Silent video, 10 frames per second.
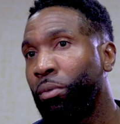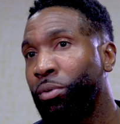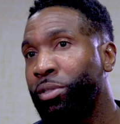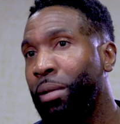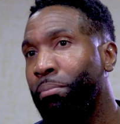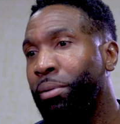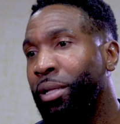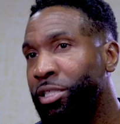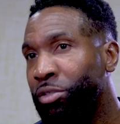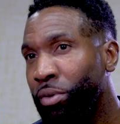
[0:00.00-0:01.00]
was not
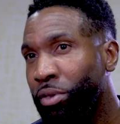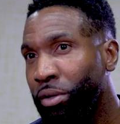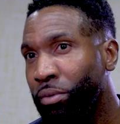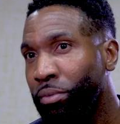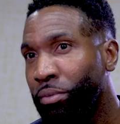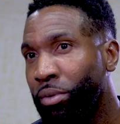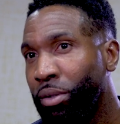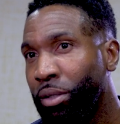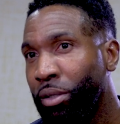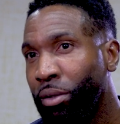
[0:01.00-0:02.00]
pleased with you,
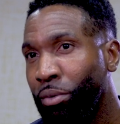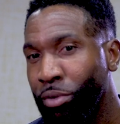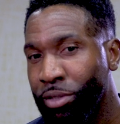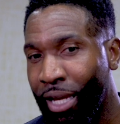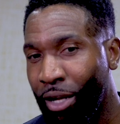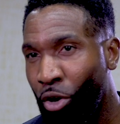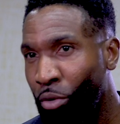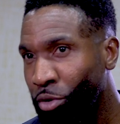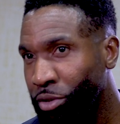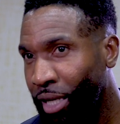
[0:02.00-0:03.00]
was like
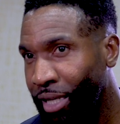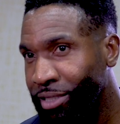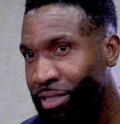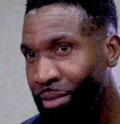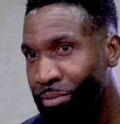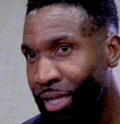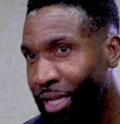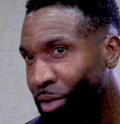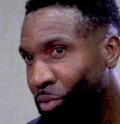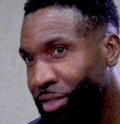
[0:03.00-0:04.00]
almost like it seemed like
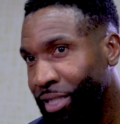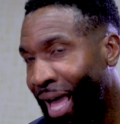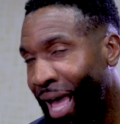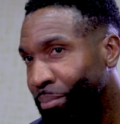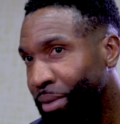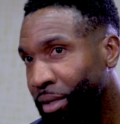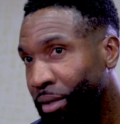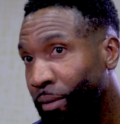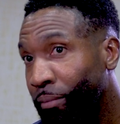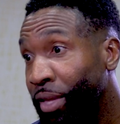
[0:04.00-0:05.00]
he wasn't happy,
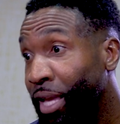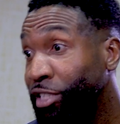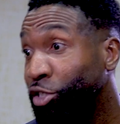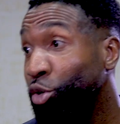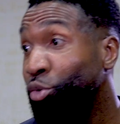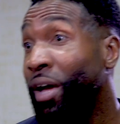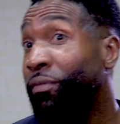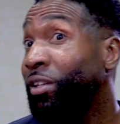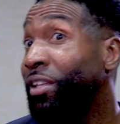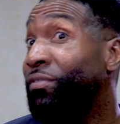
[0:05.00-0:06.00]
and so you
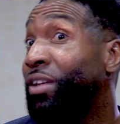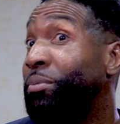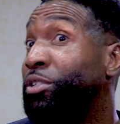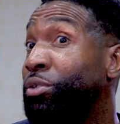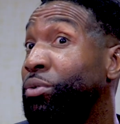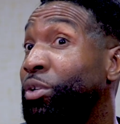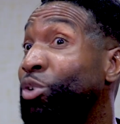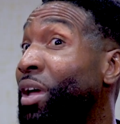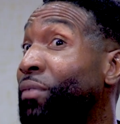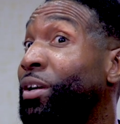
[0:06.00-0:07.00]
never lived up to,
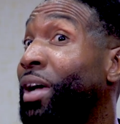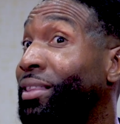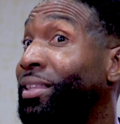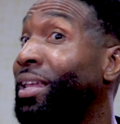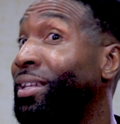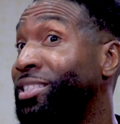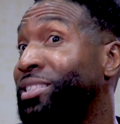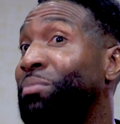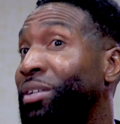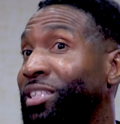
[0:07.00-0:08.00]
you never got that, this
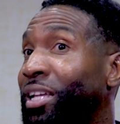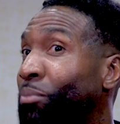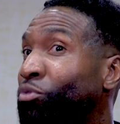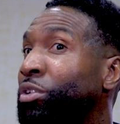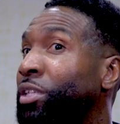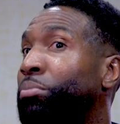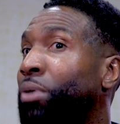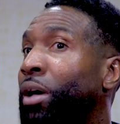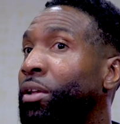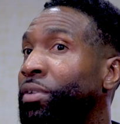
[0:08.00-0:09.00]
is my son, I'm really
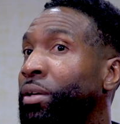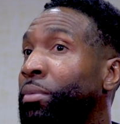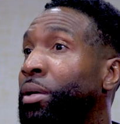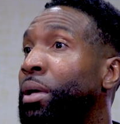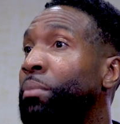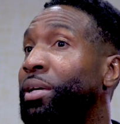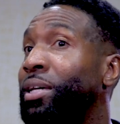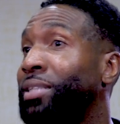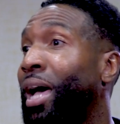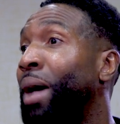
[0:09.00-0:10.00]
proud of him
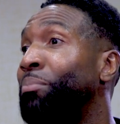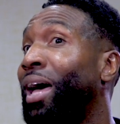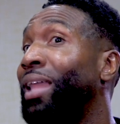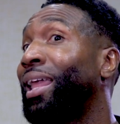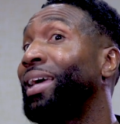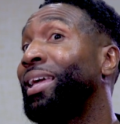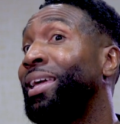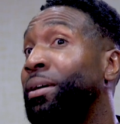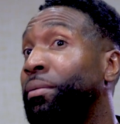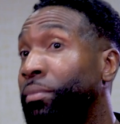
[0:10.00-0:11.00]
because I'm not like
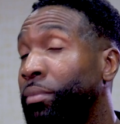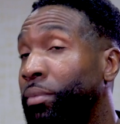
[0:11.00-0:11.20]
him.